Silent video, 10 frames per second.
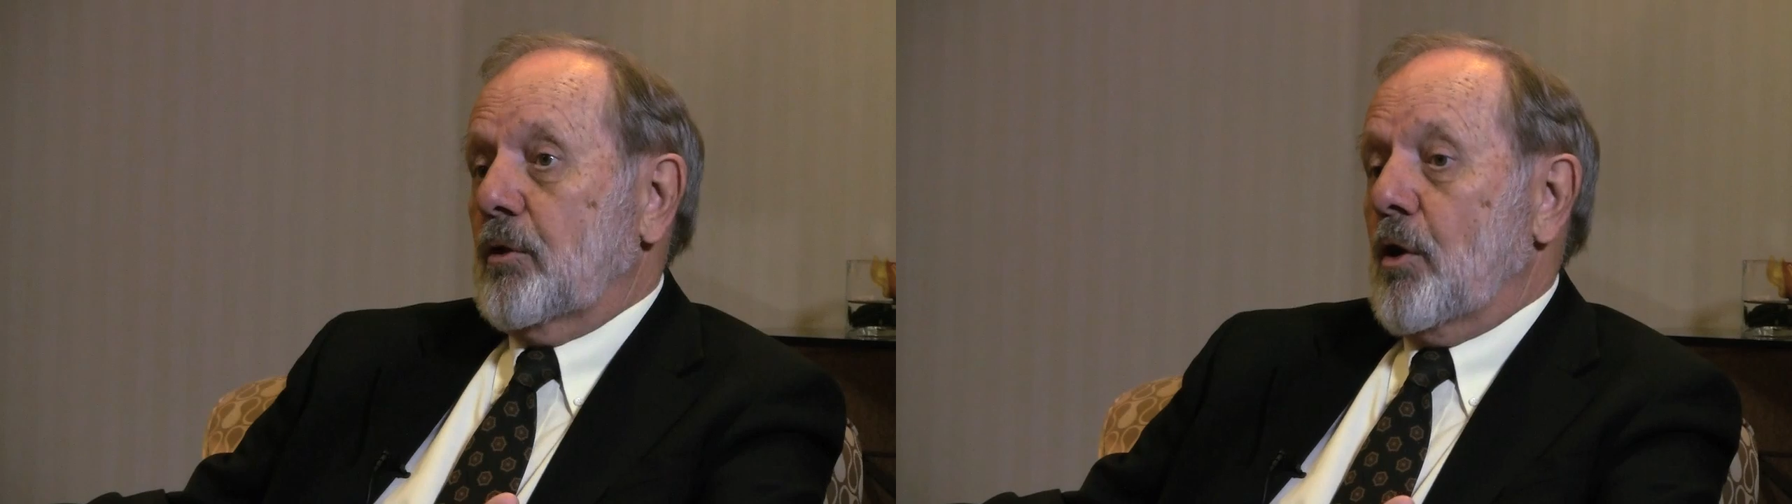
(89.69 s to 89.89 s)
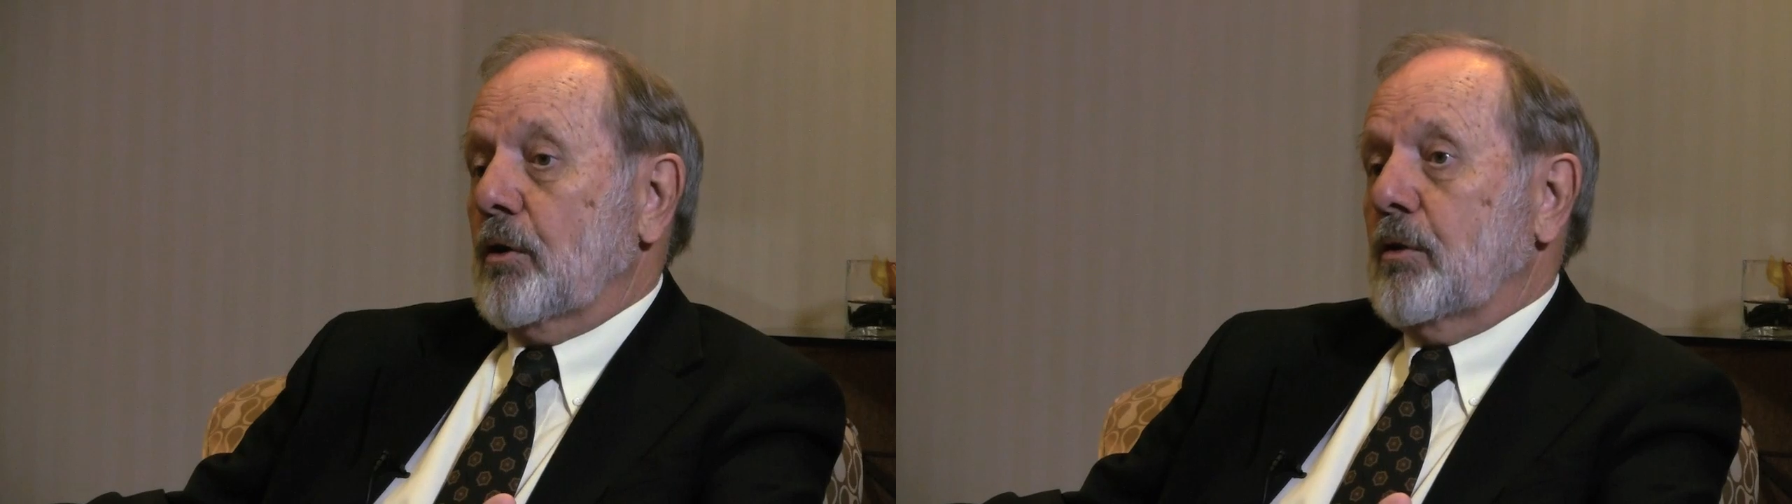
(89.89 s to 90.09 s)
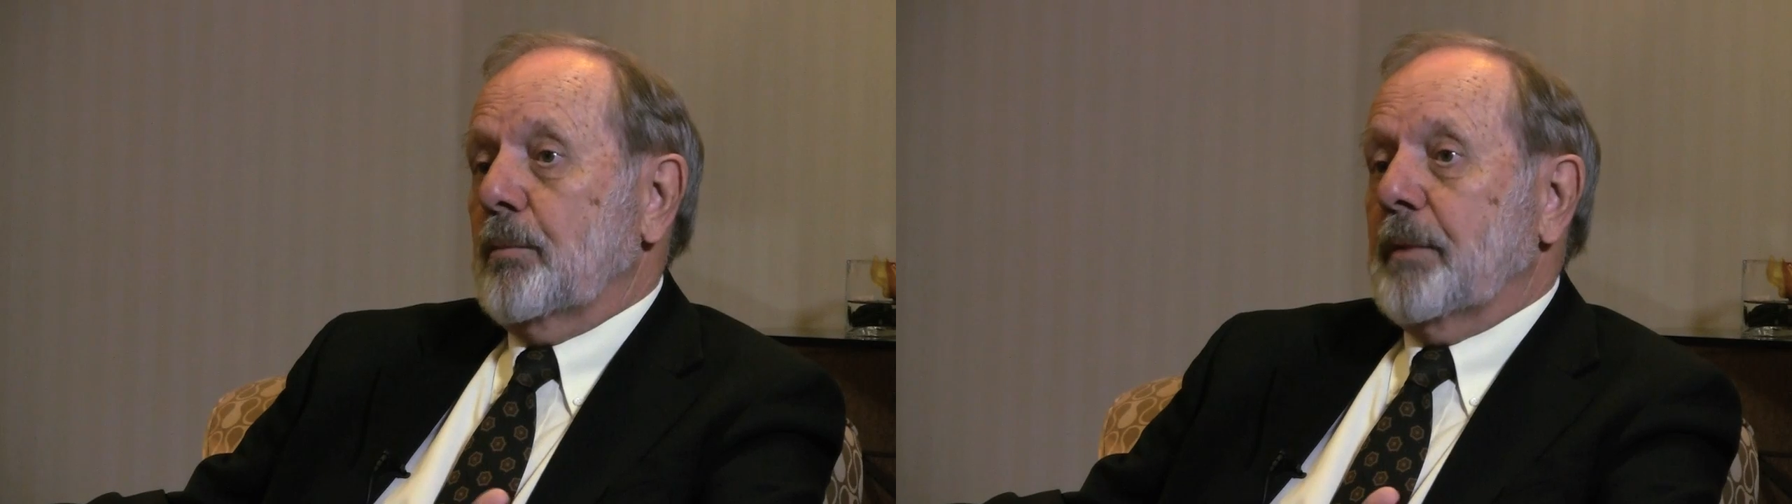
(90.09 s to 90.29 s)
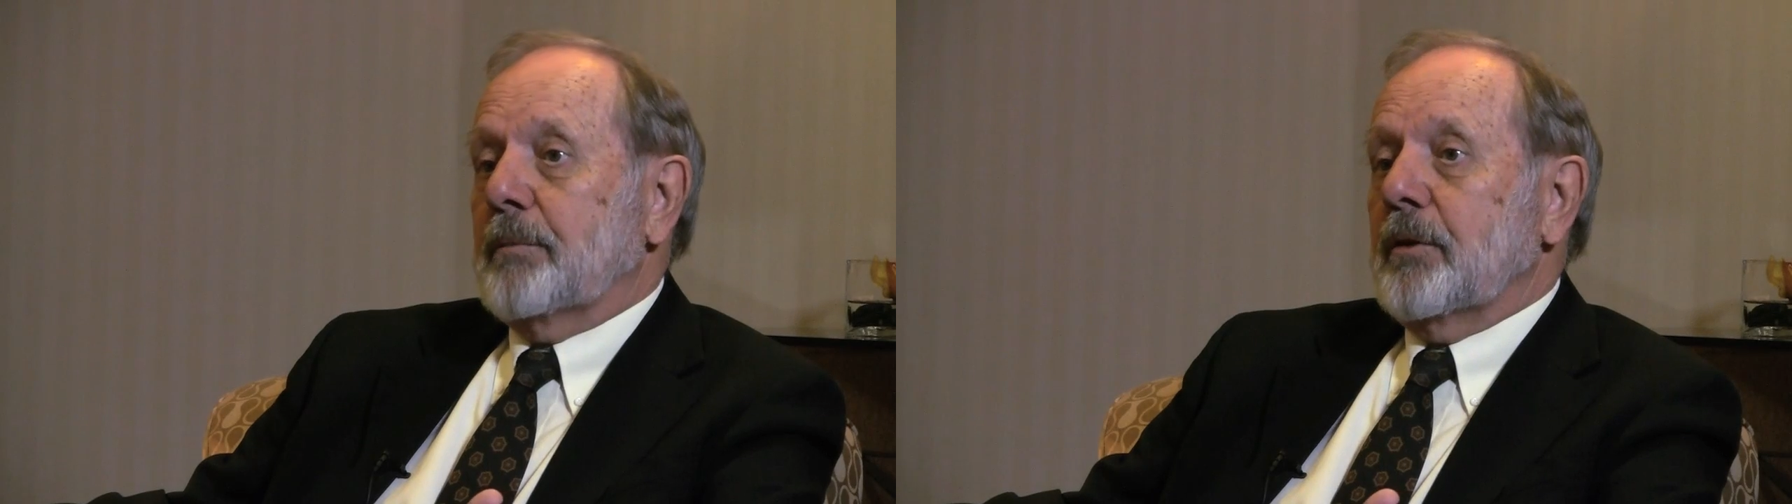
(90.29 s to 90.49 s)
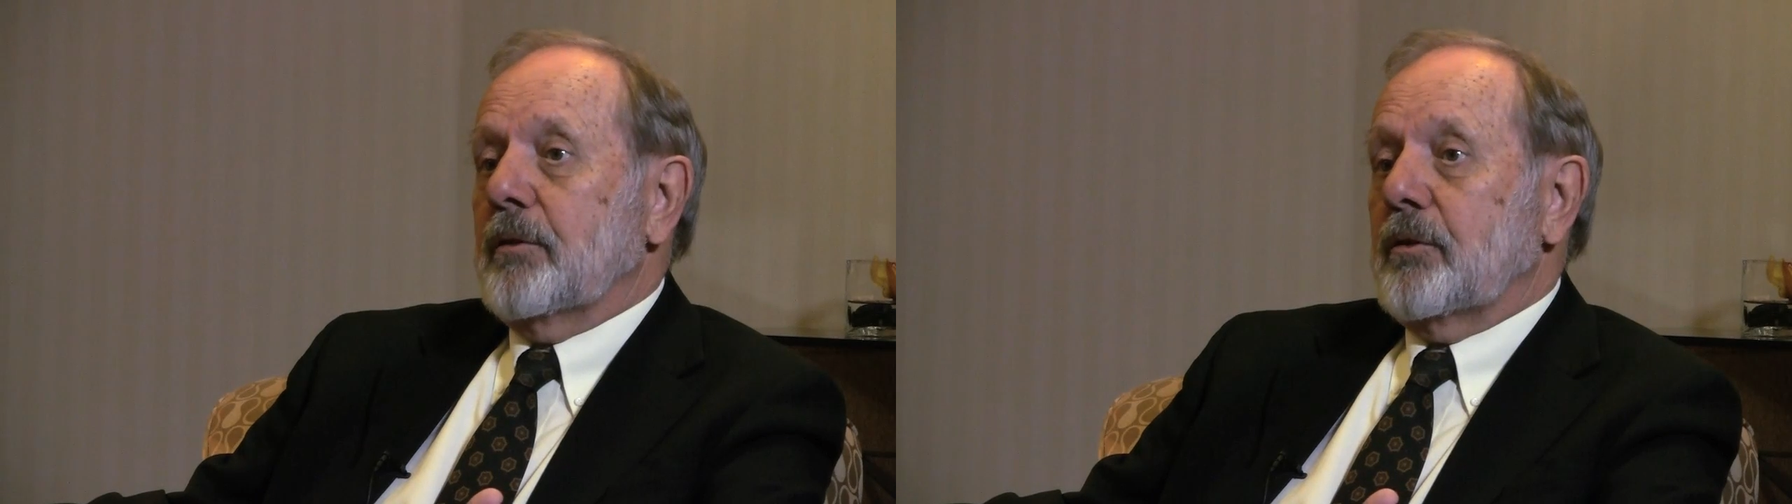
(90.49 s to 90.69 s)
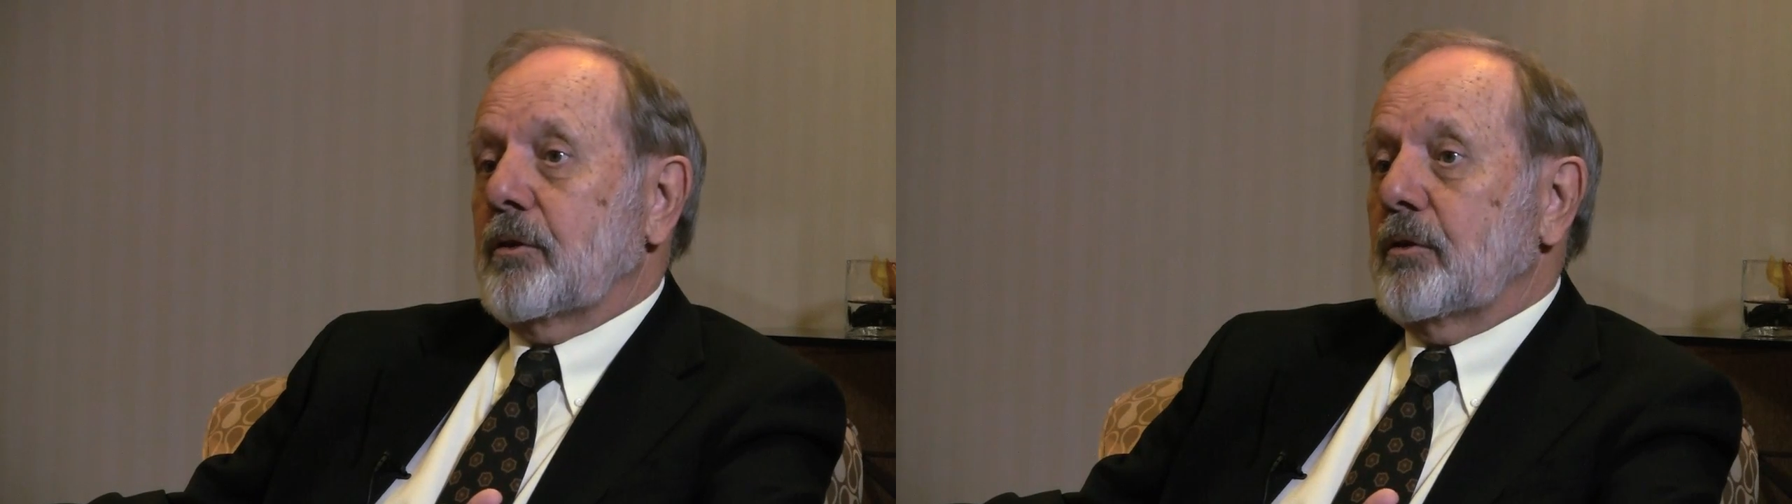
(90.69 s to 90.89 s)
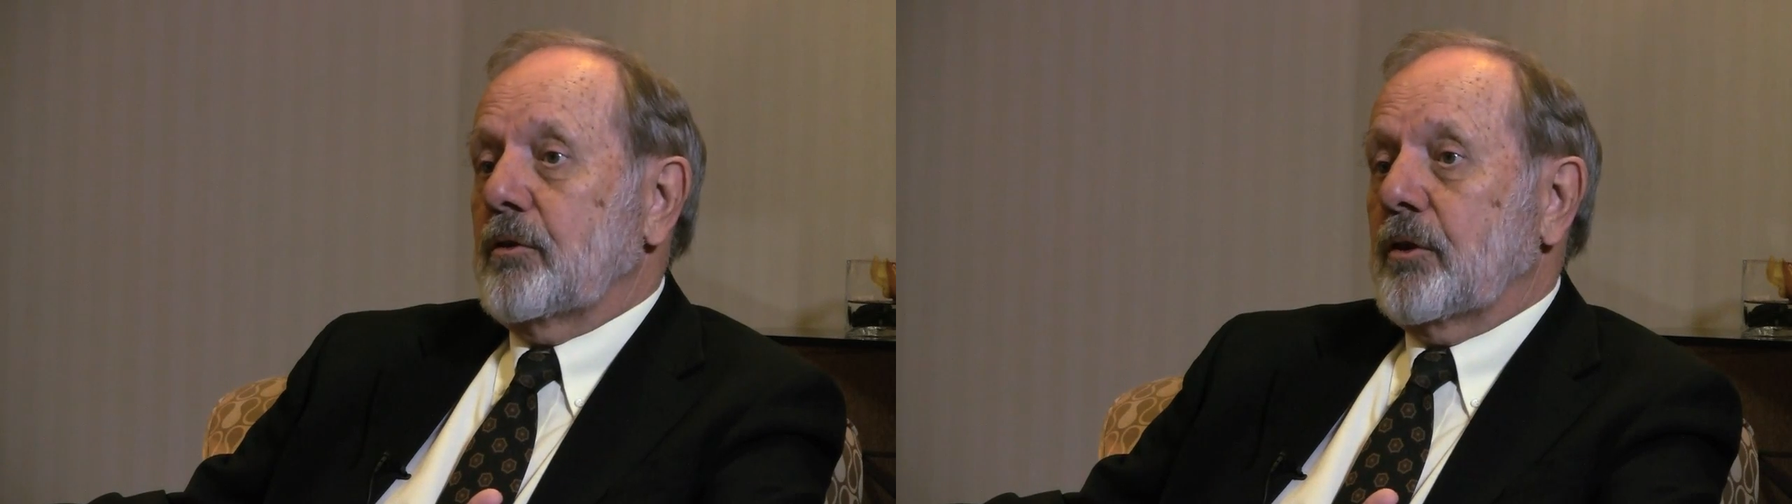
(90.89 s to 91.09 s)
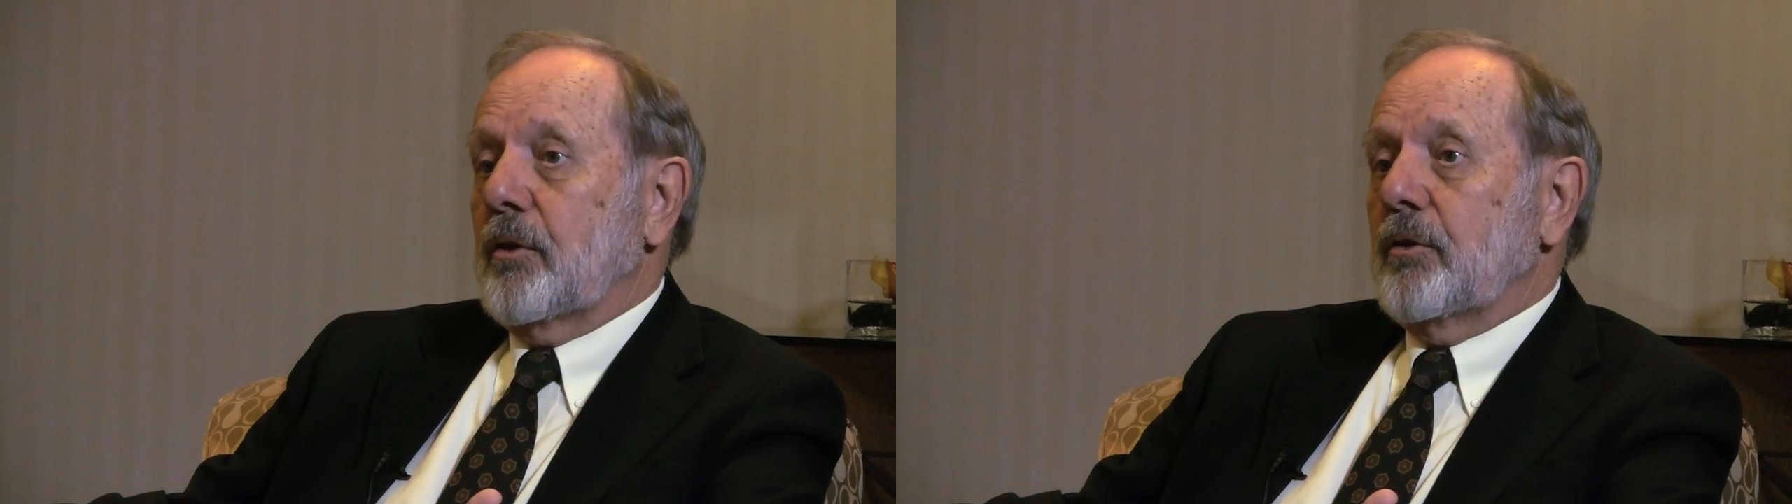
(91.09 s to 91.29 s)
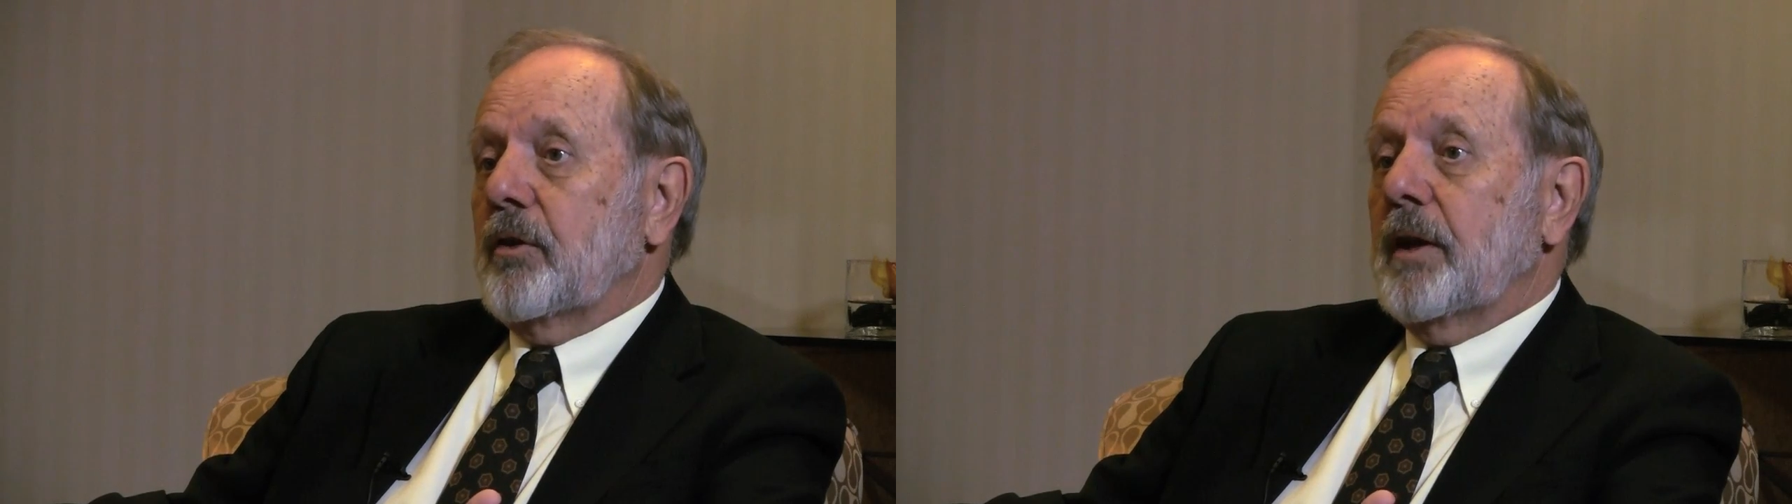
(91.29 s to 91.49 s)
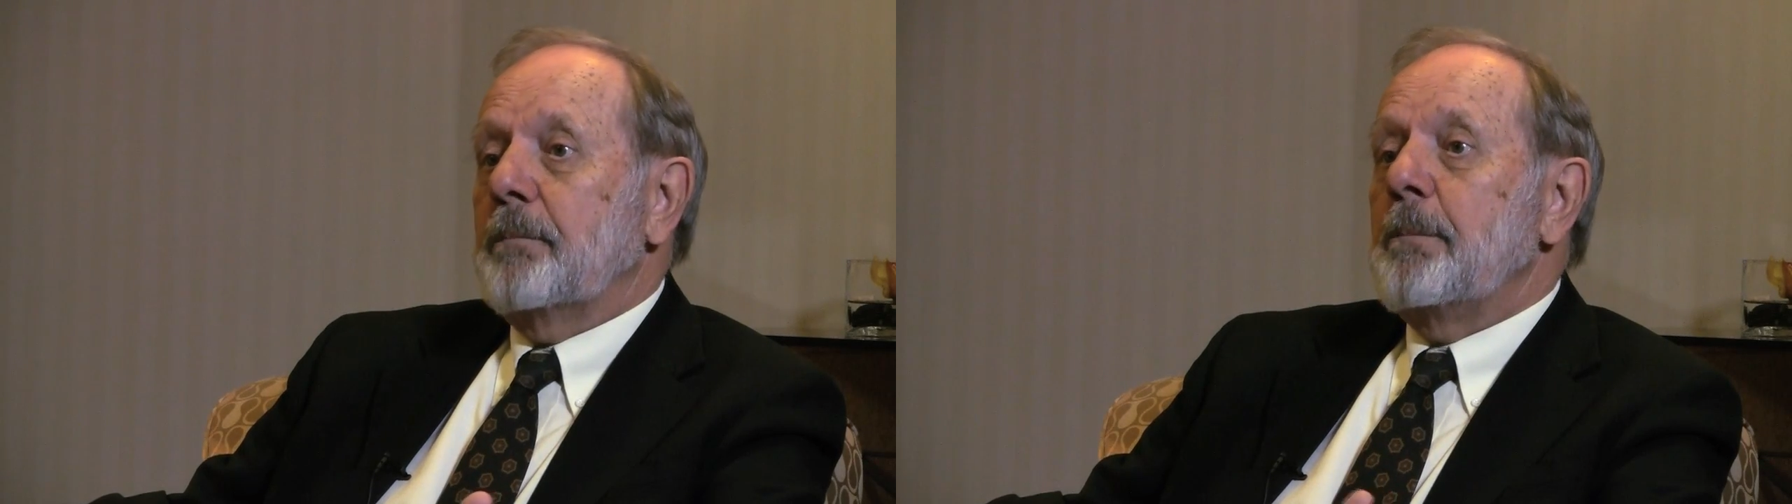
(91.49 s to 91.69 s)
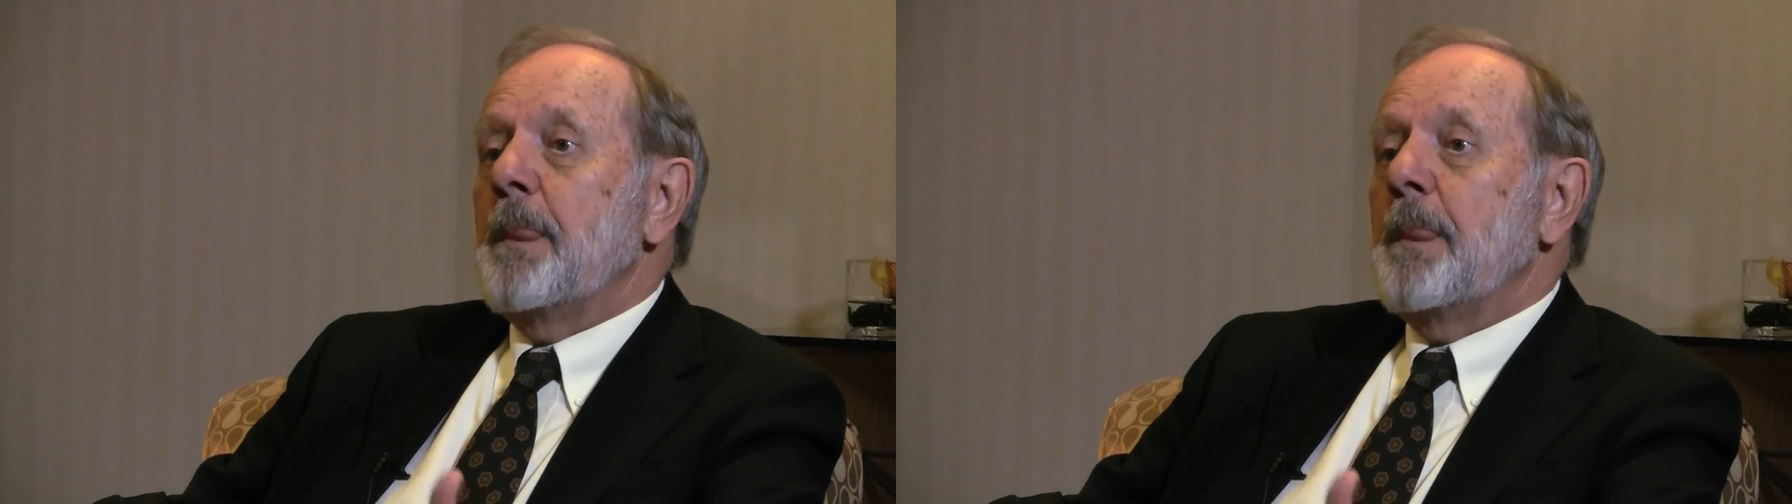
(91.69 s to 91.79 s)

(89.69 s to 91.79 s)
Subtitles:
long-term memory research shows that